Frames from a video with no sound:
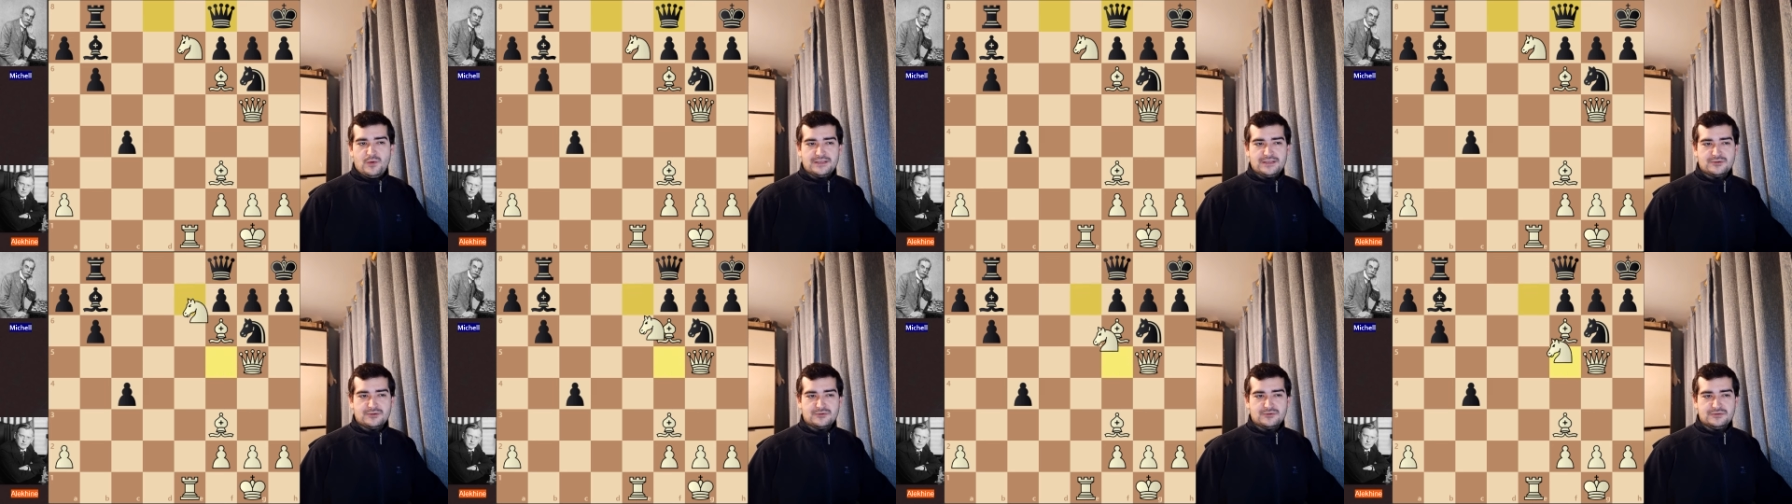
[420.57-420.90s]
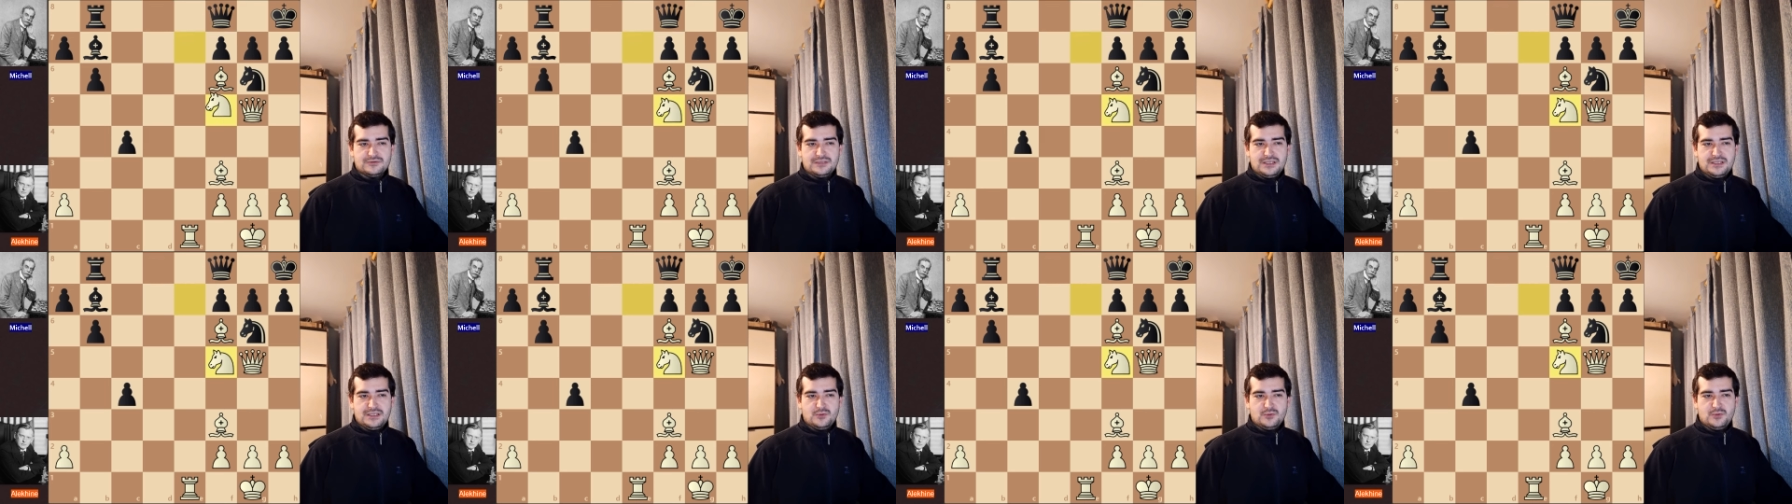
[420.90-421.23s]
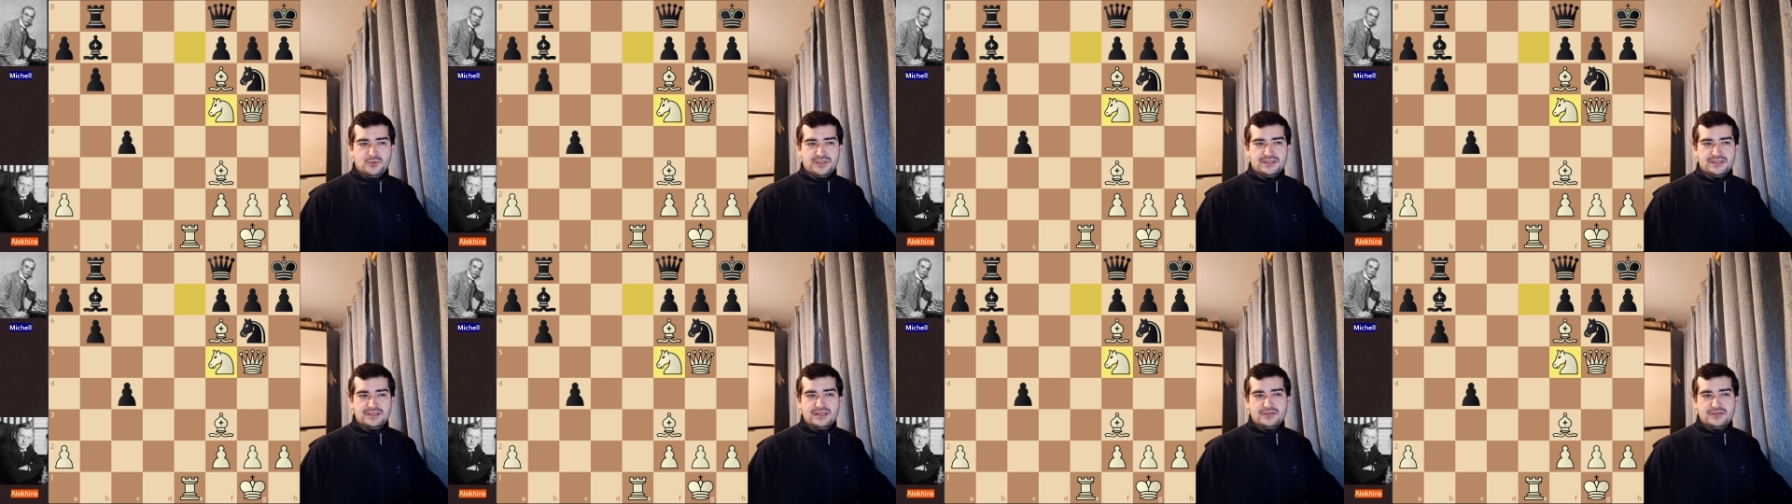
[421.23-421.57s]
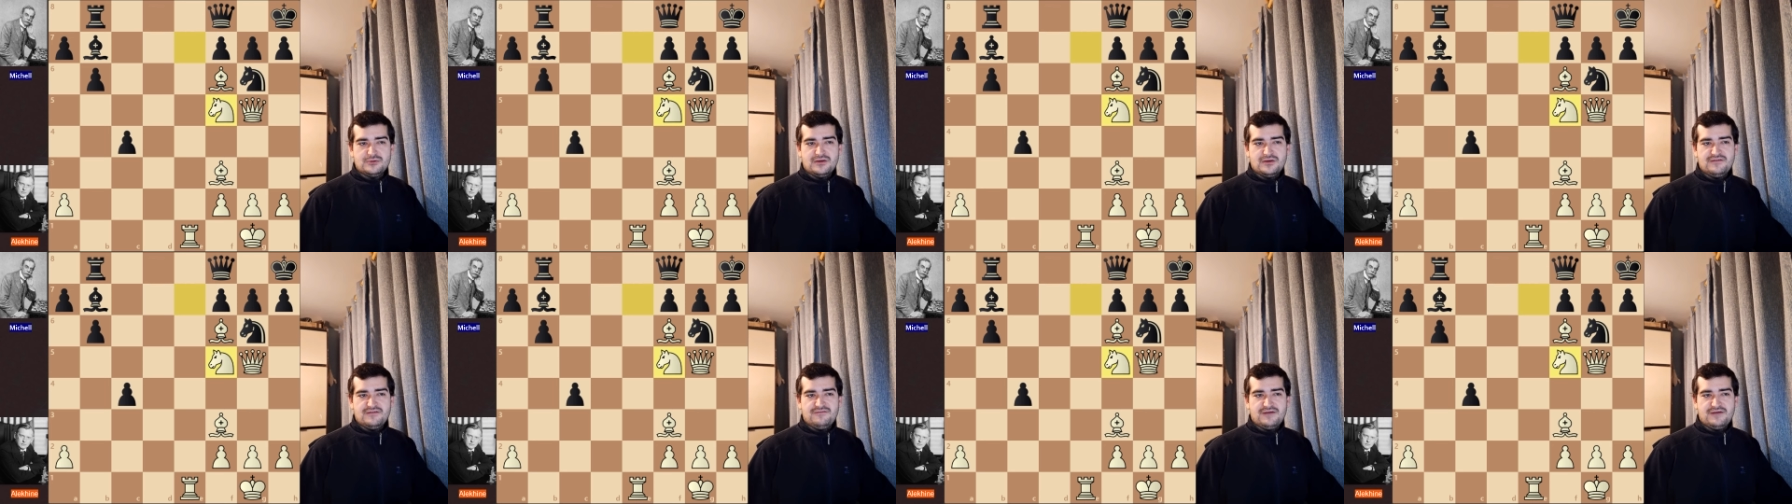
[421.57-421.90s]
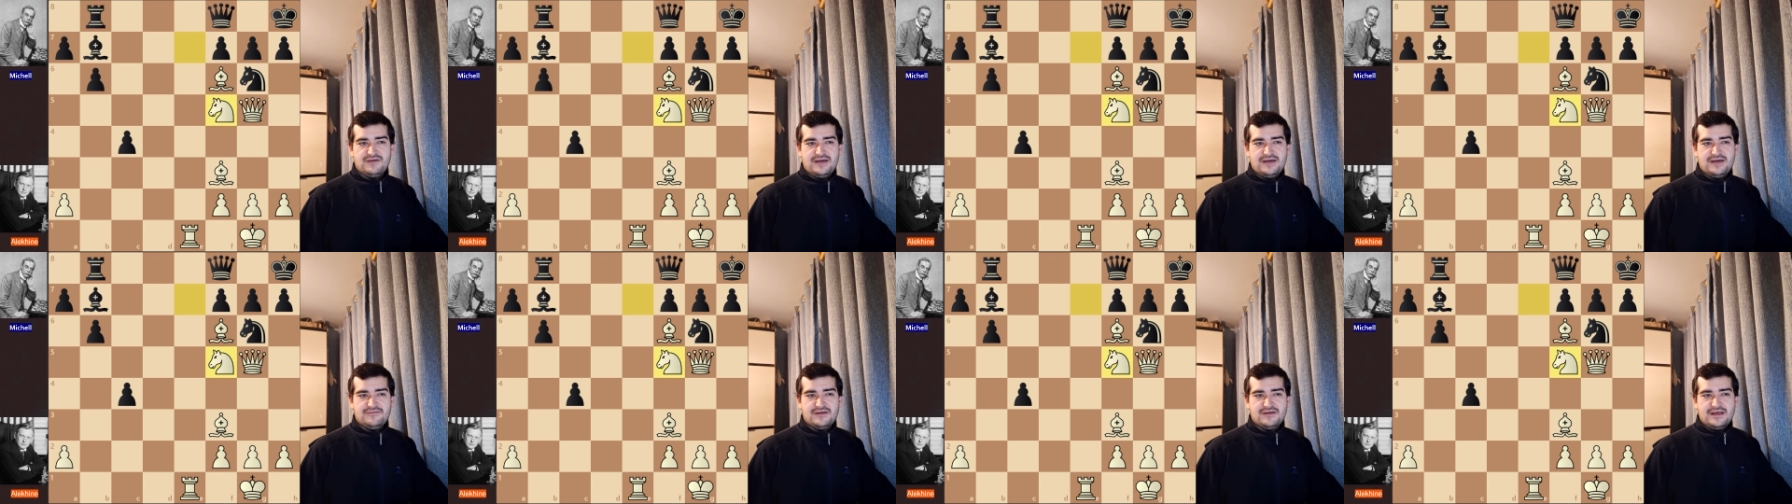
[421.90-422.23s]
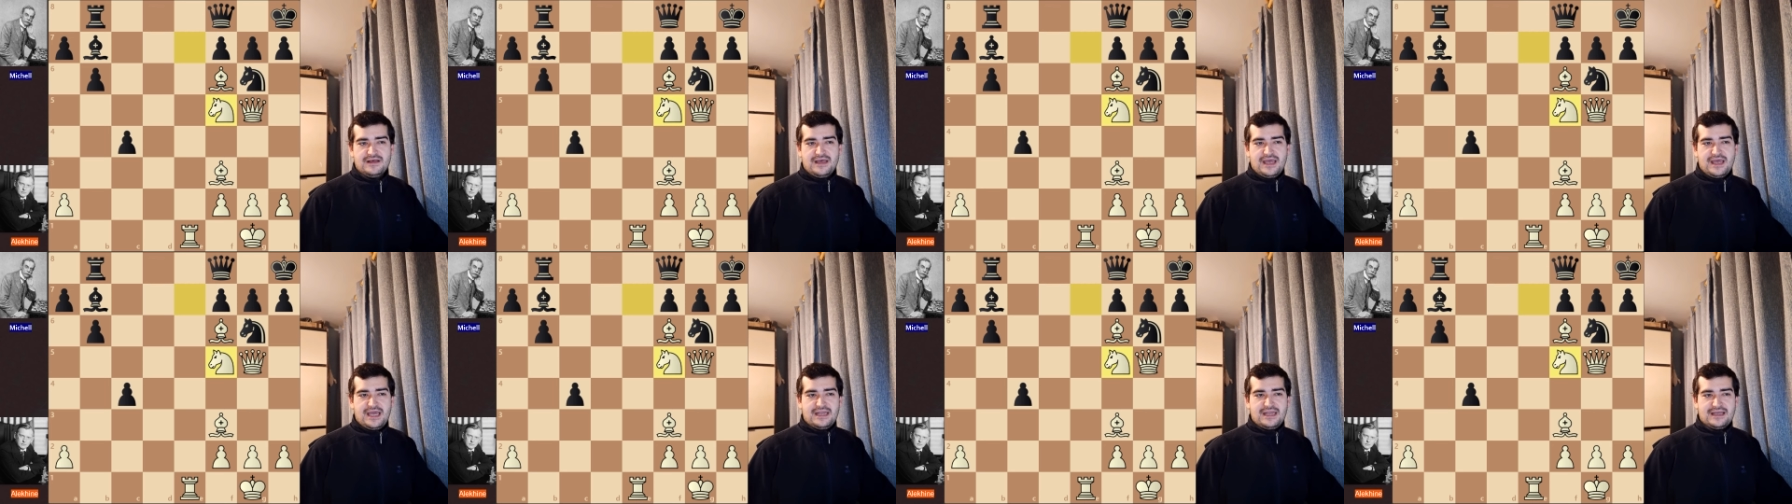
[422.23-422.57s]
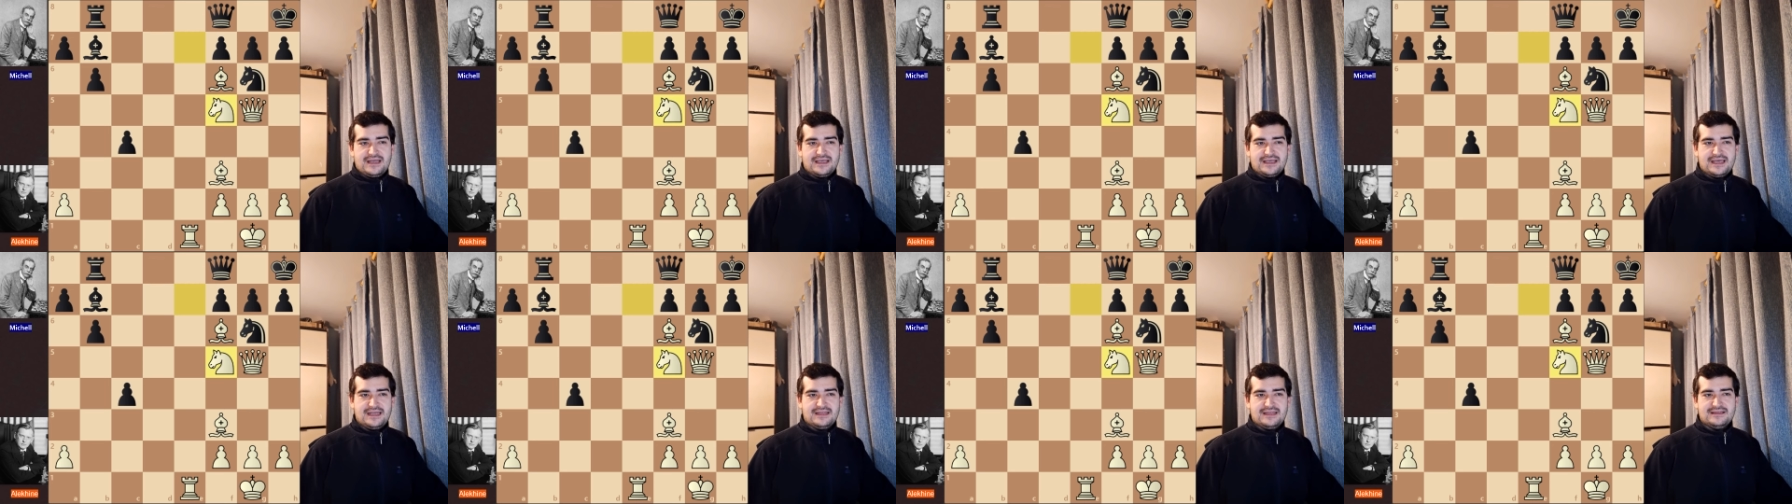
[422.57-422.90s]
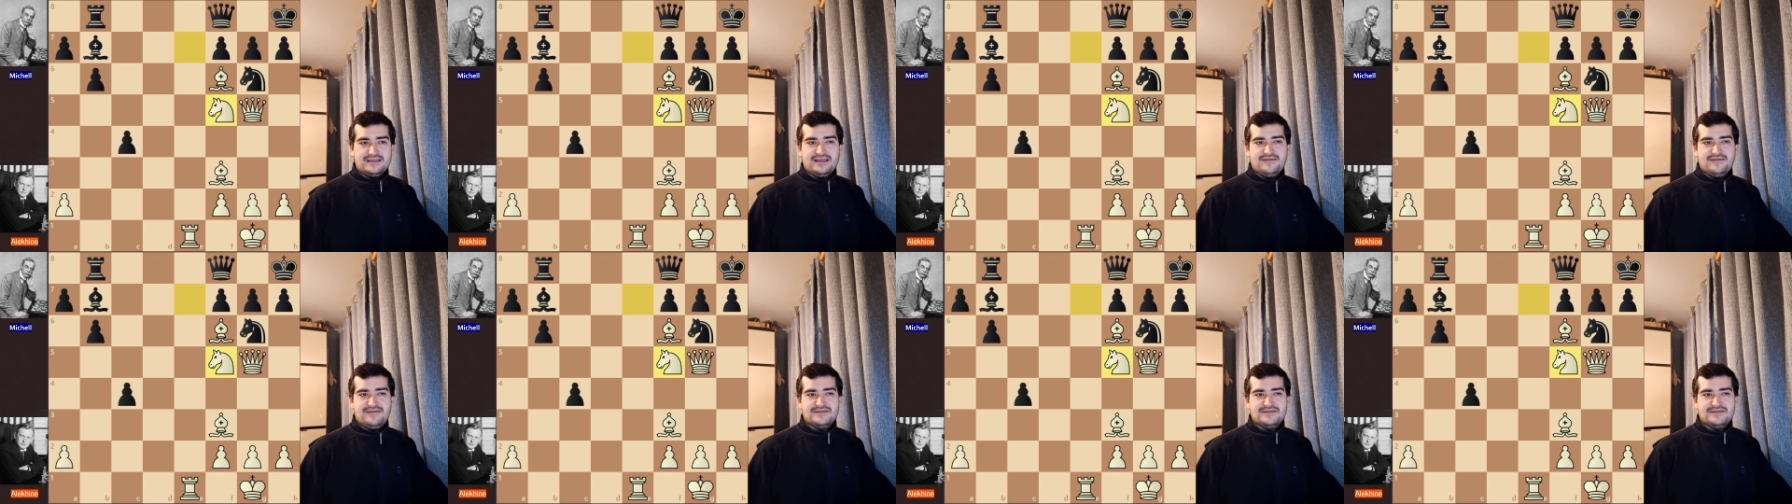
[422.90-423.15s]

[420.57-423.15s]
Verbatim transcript: white continue with knight to f5, and again a